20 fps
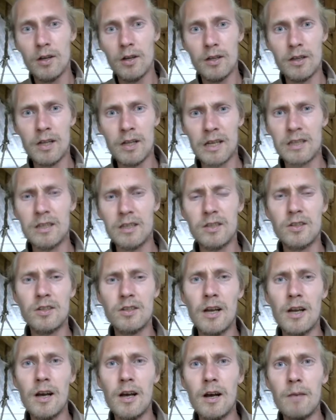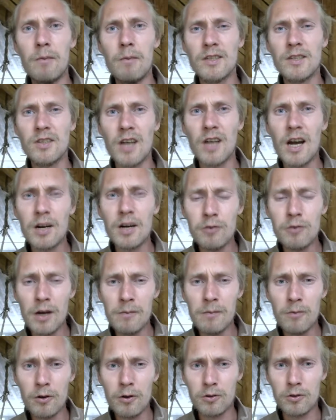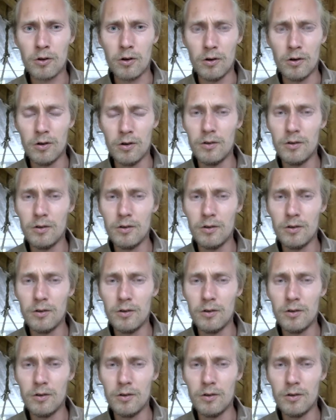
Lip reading: like this Masaru Emoto,